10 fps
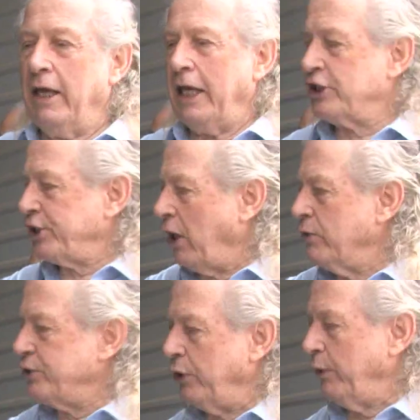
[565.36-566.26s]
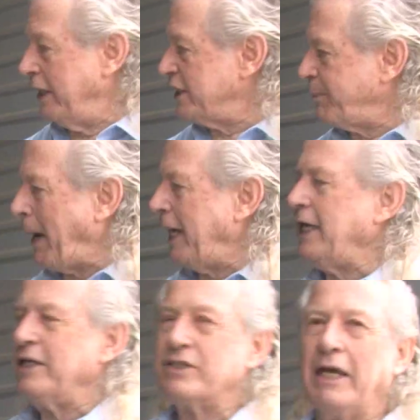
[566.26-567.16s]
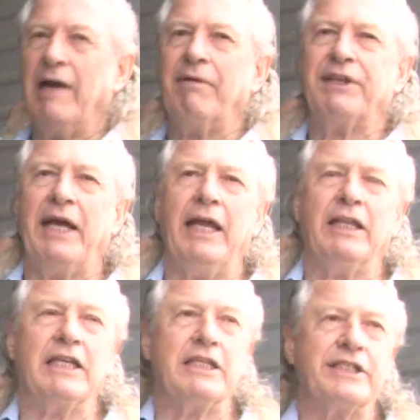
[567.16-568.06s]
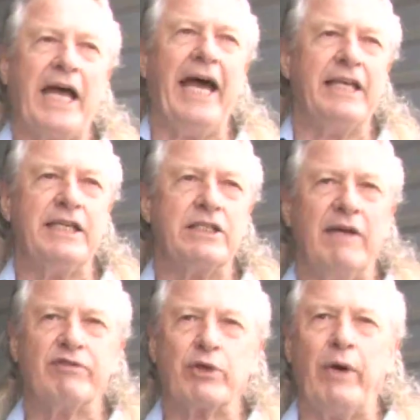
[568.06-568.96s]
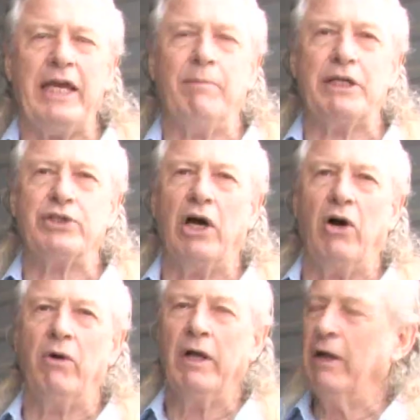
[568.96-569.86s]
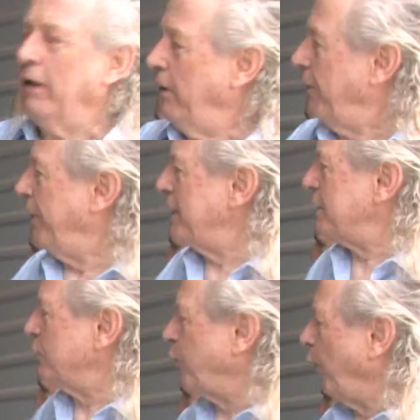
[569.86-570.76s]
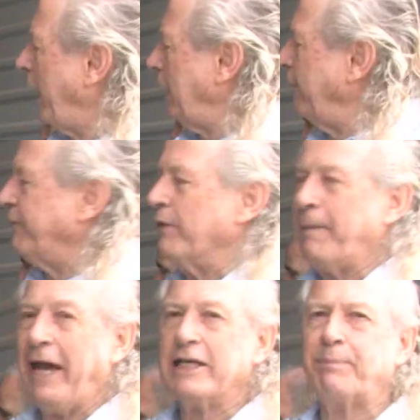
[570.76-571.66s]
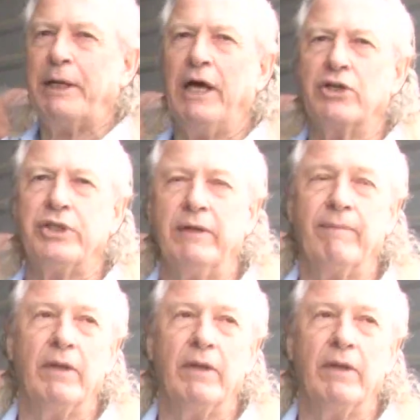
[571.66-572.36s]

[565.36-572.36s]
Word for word: It shows you in spades everything that the scientists have screamed at y'all. This is ready for mass production.